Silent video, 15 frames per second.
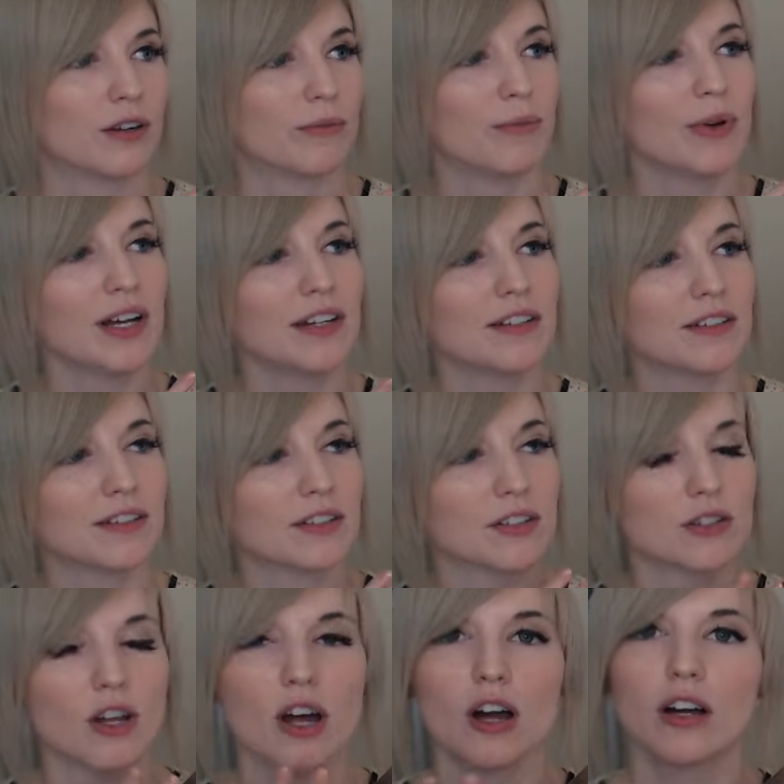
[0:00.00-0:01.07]
but to
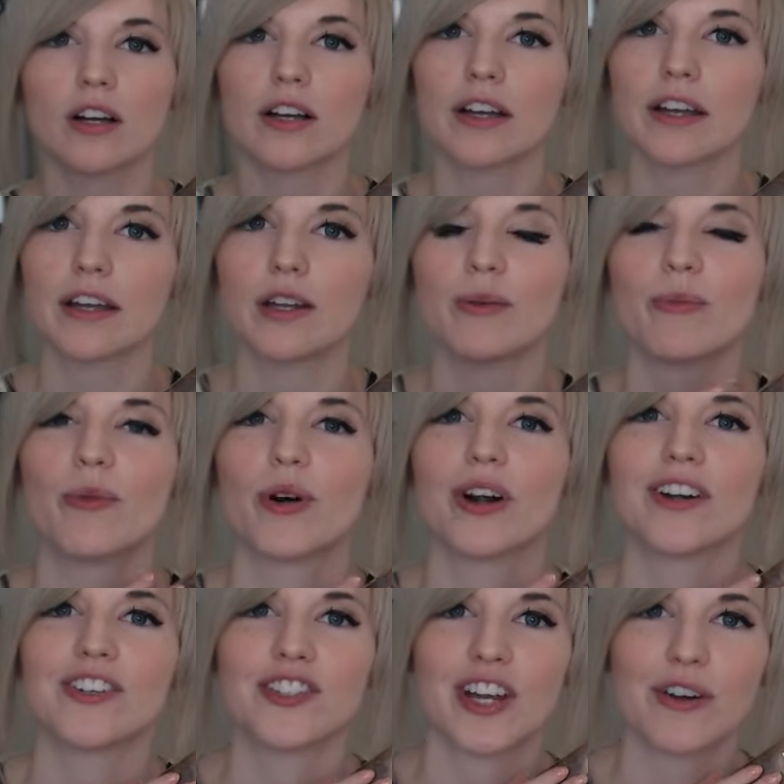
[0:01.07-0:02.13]
talk in a more
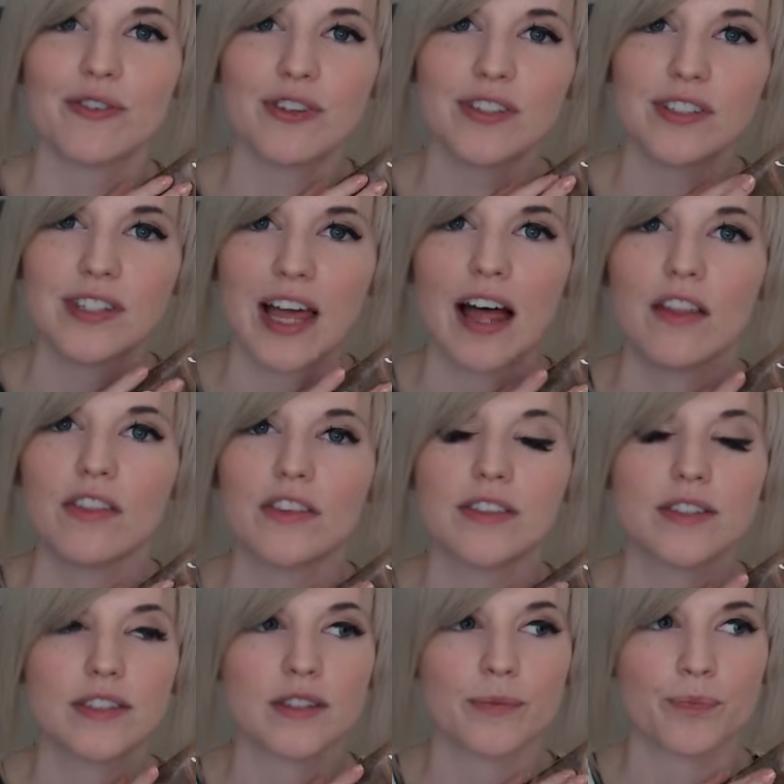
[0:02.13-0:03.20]
general
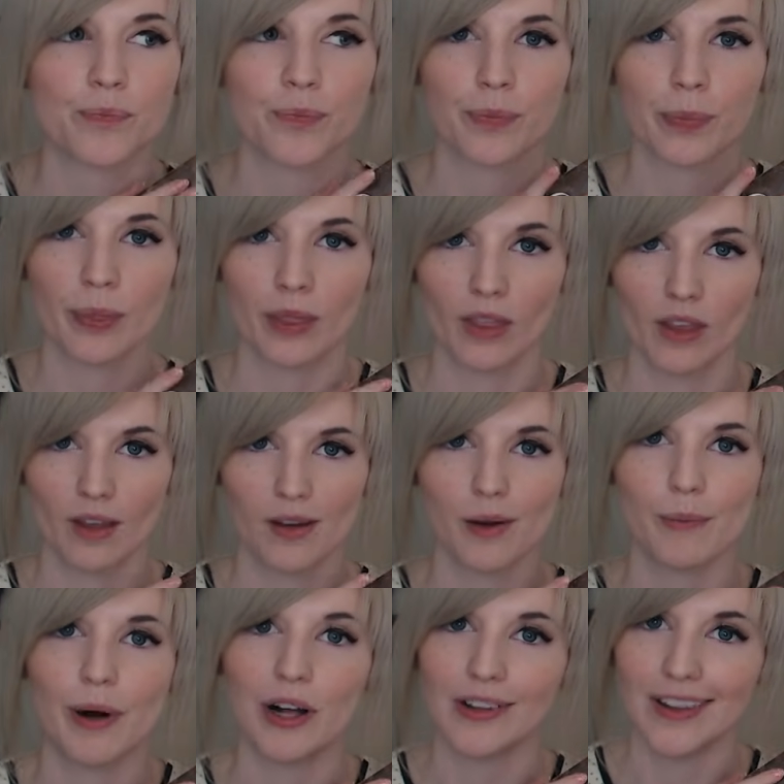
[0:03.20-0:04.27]
sense
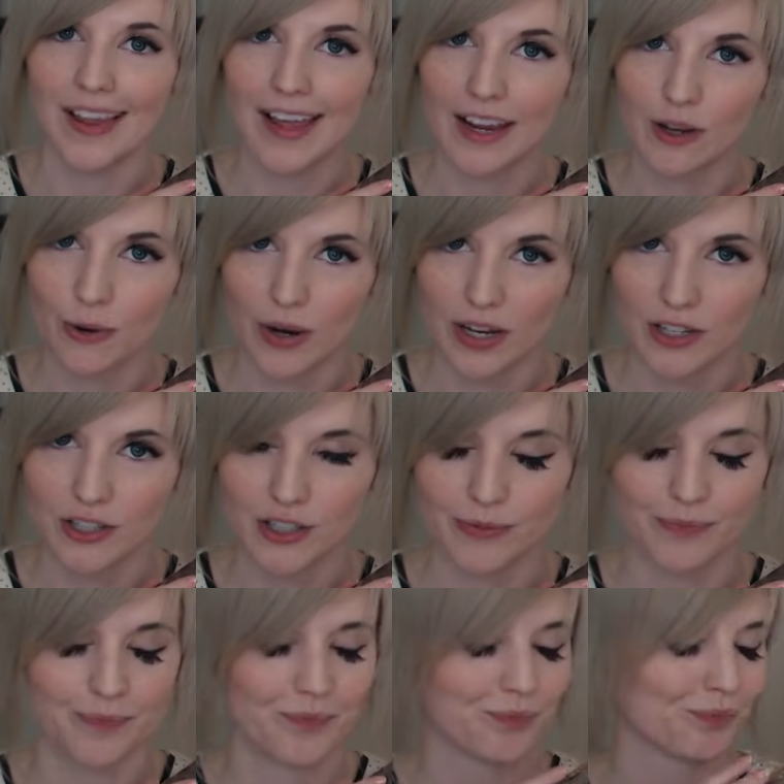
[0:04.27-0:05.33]
about language.
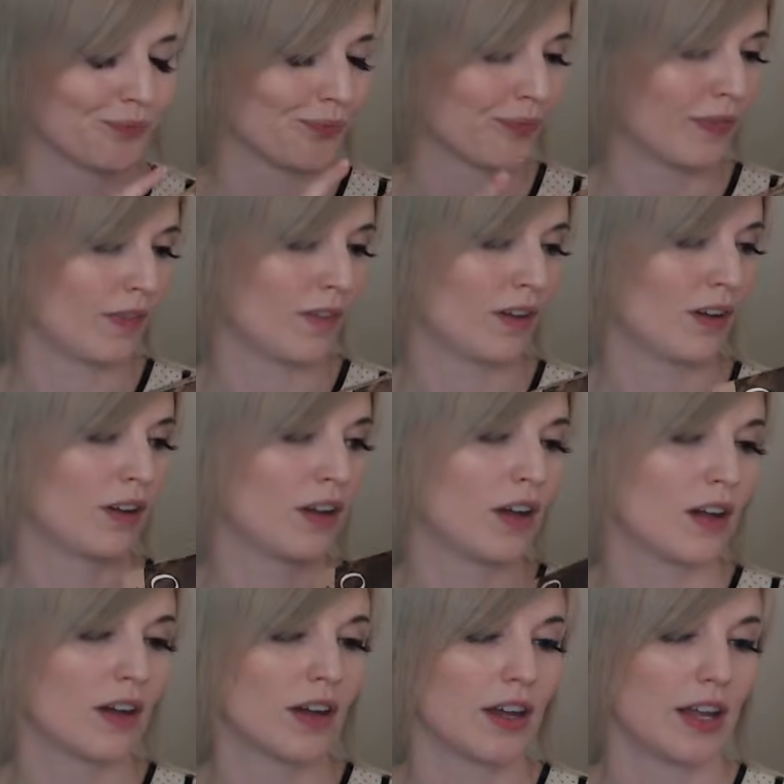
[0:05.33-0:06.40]

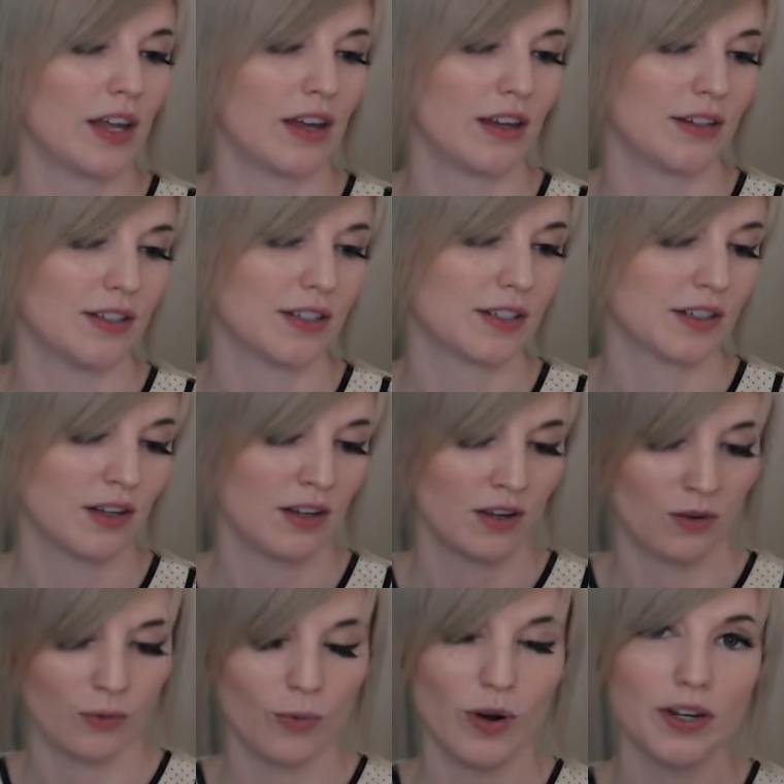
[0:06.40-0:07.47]
And
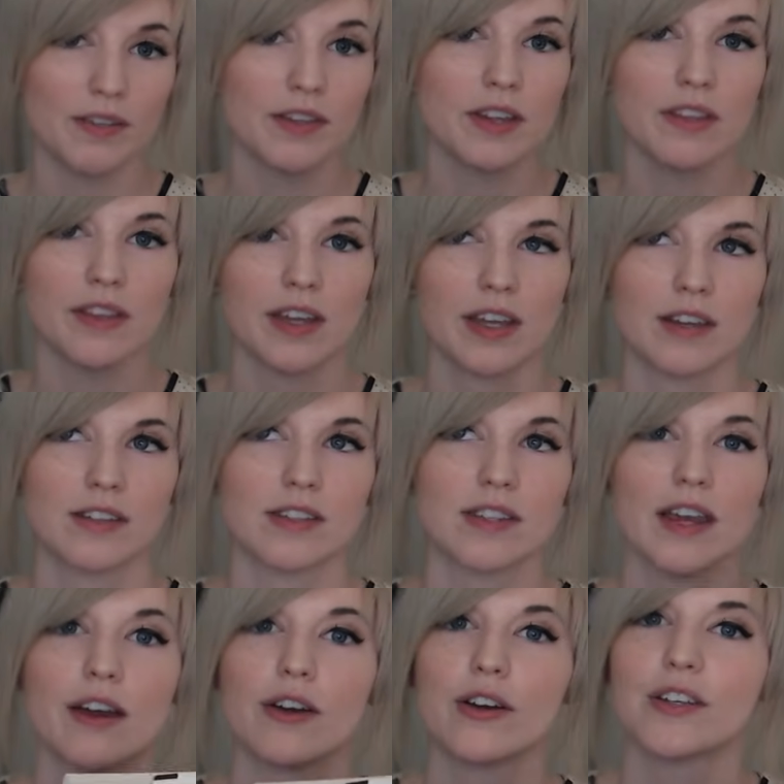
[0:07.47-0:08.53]
one of the things
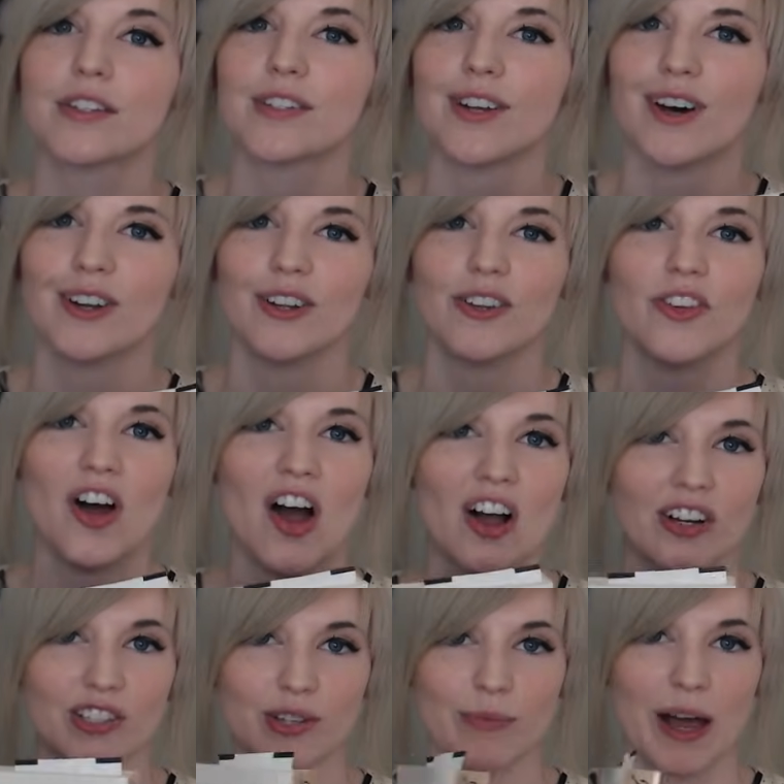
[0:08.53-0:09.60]
Aristotle
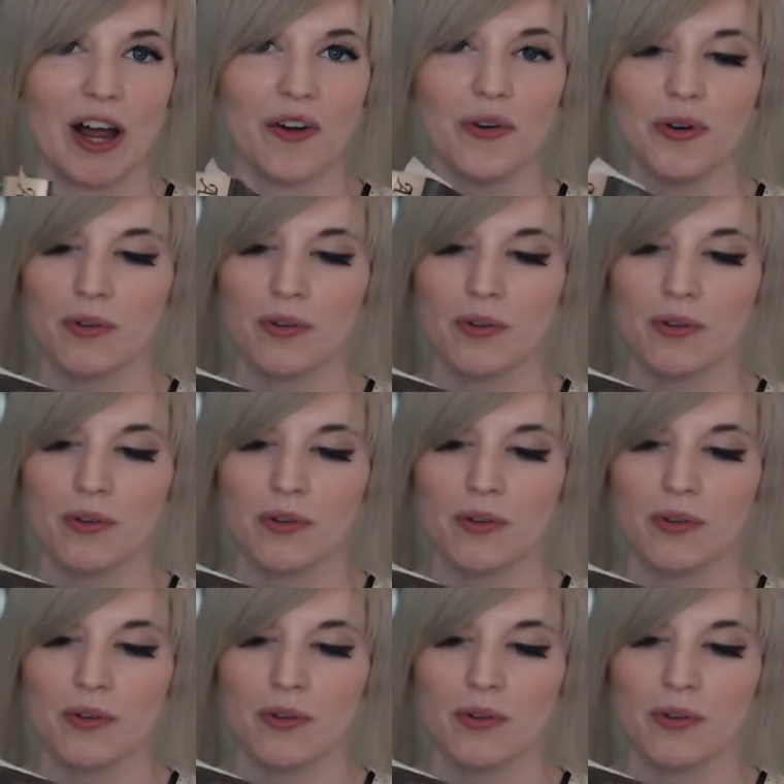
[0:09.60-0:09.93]
talks about,